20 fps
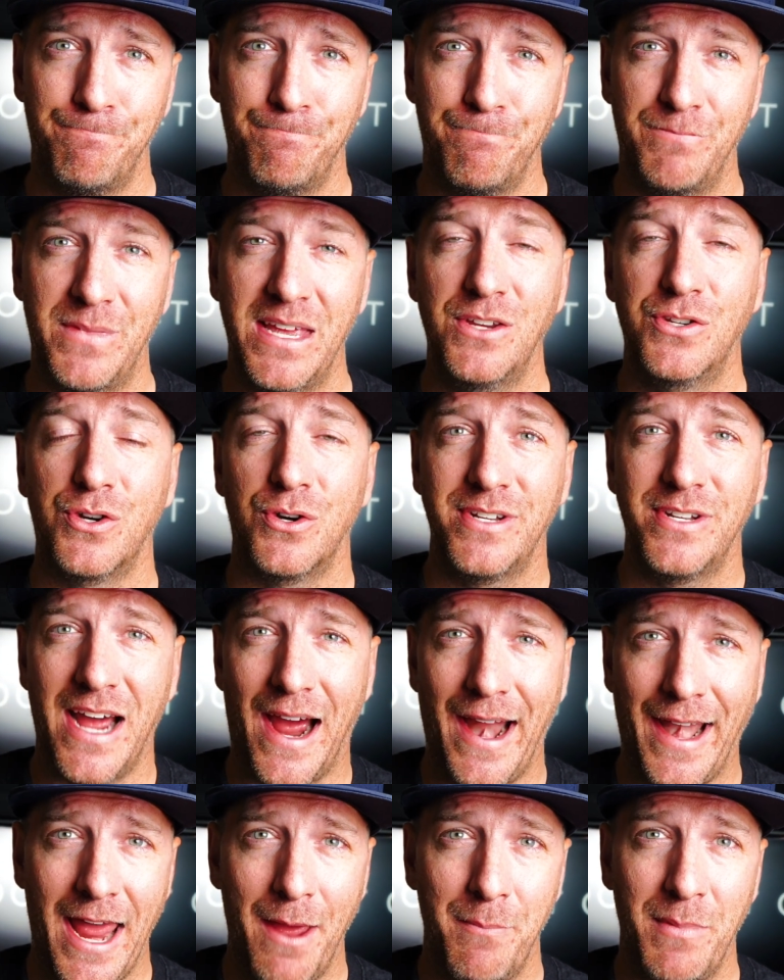Things are
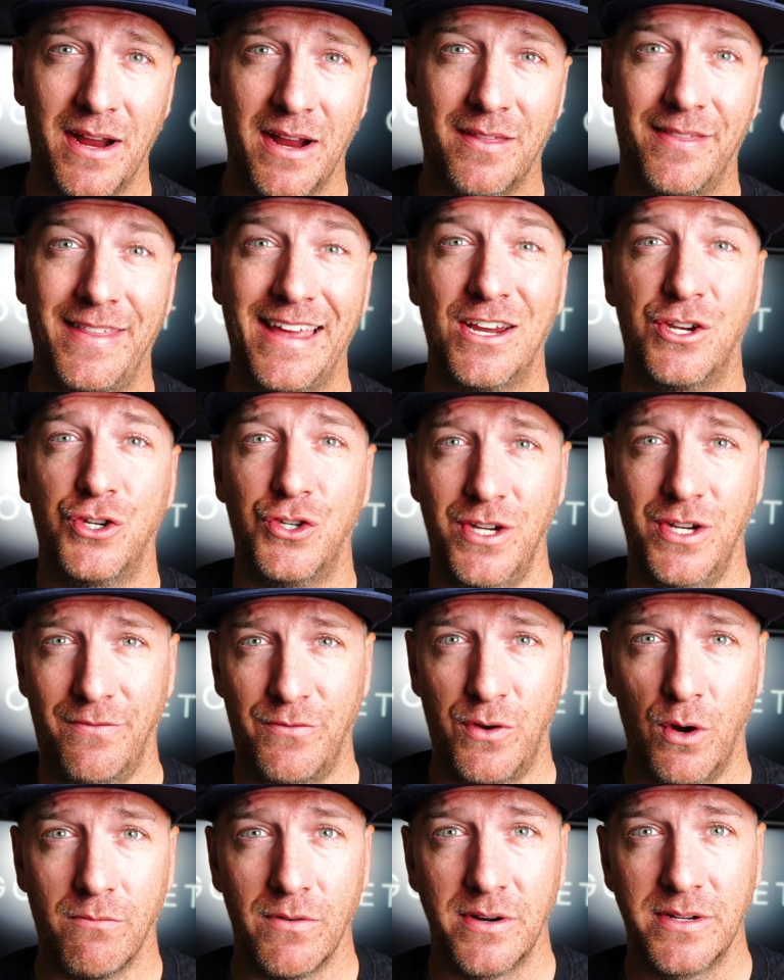dynamic, things
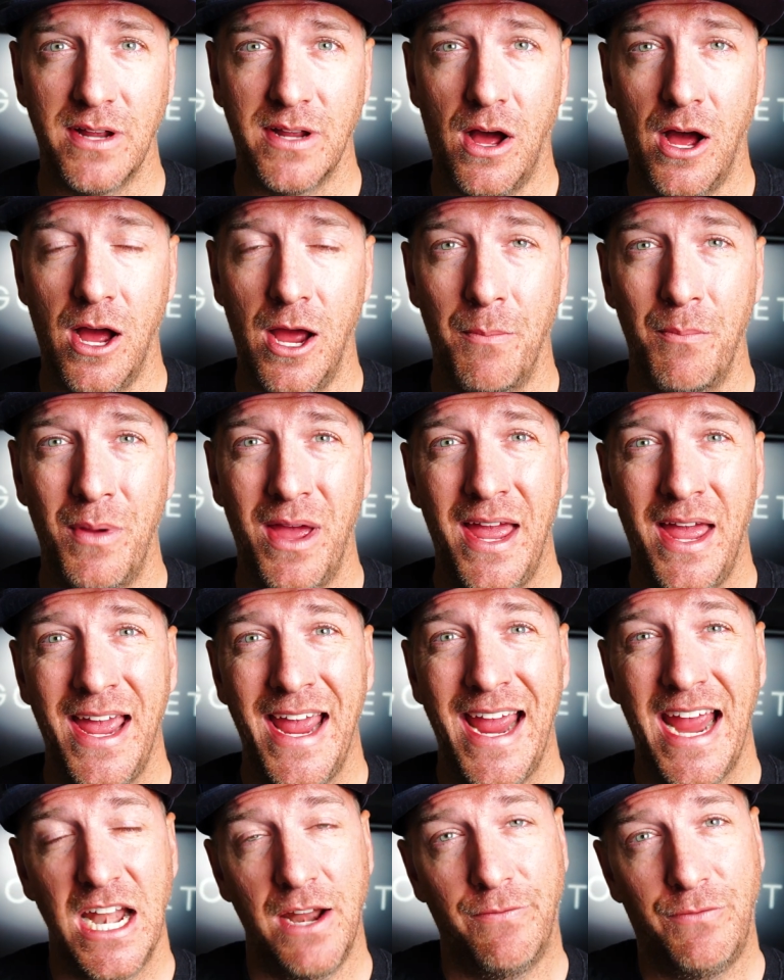shift over time,
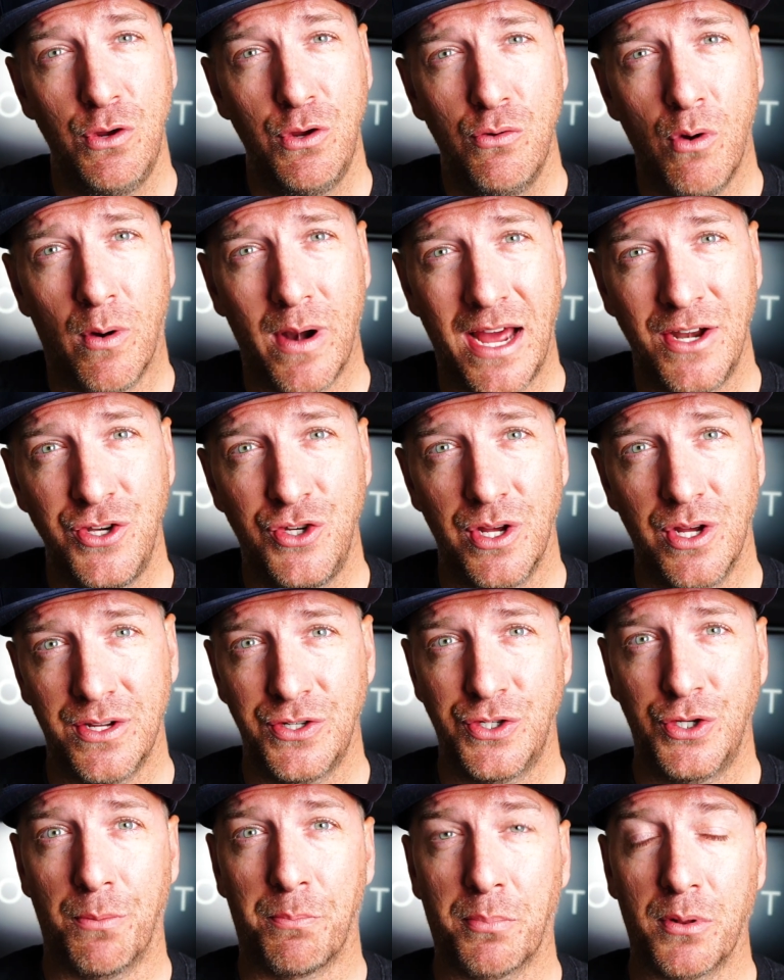and if you don't
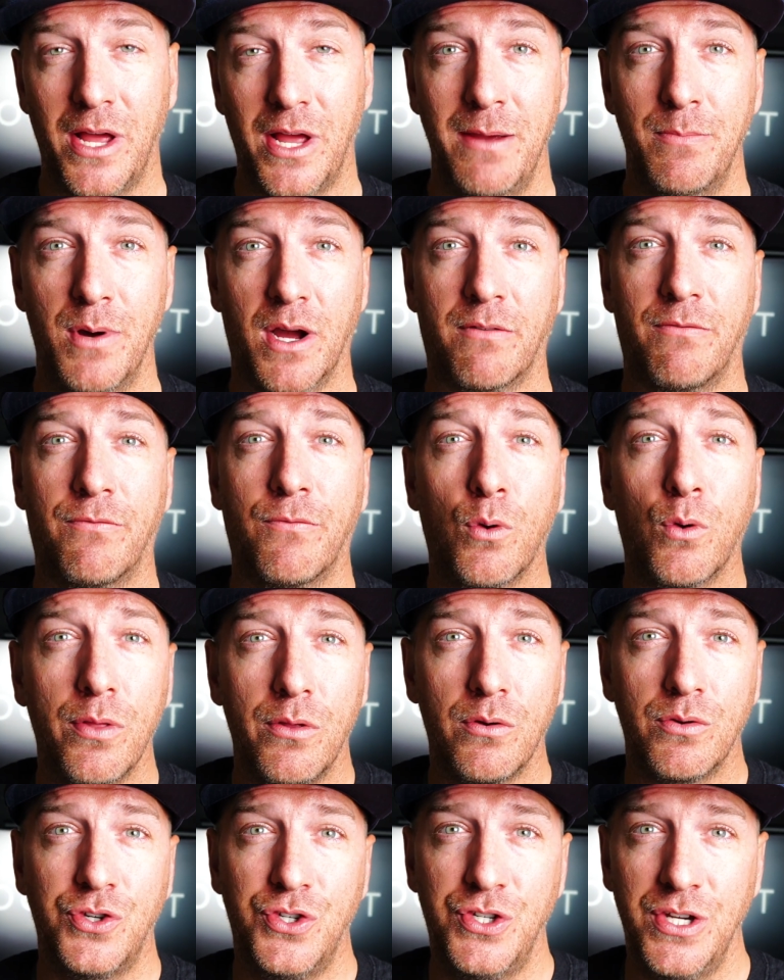adjust your playbook for
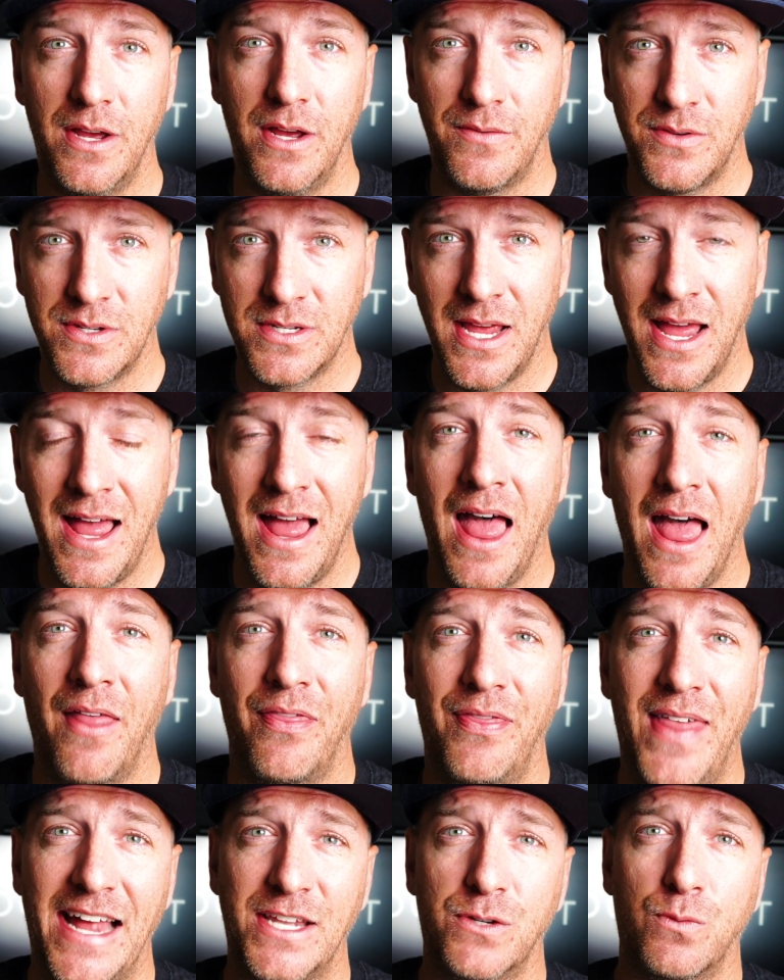those shifts,
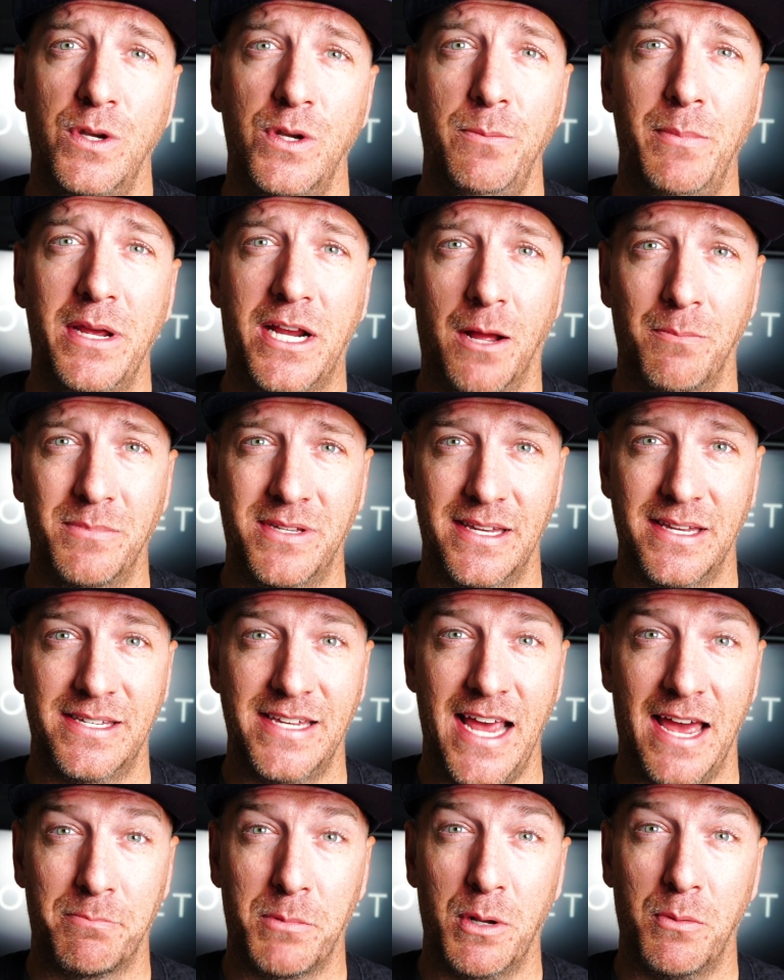that's when you become
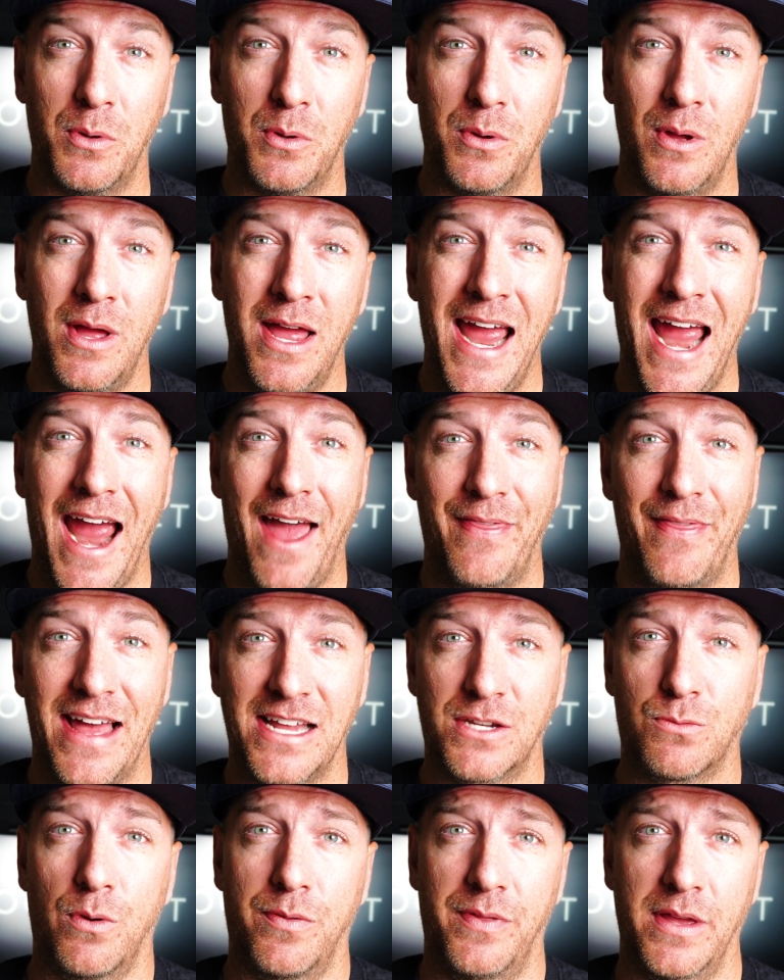susceptible, and
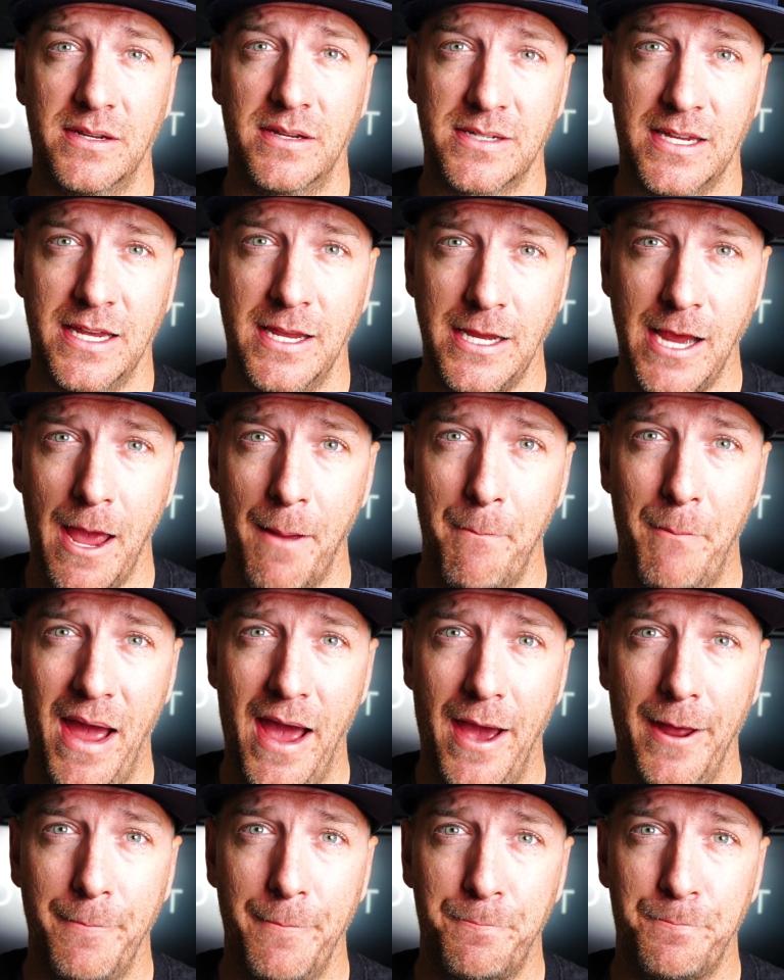that's where things can get
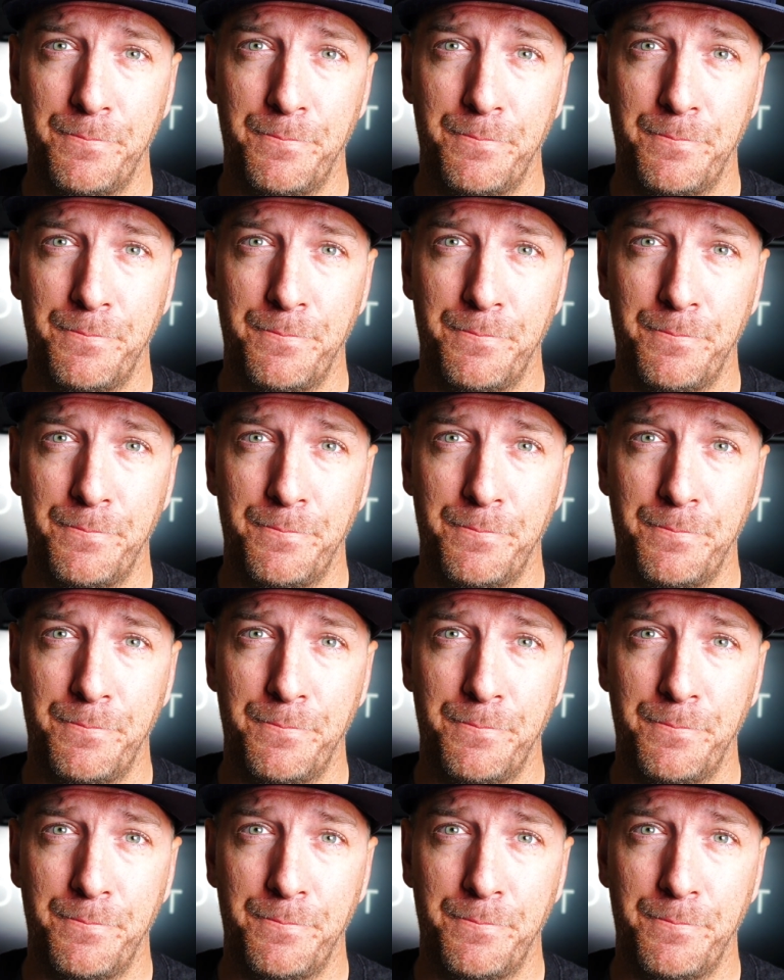bad.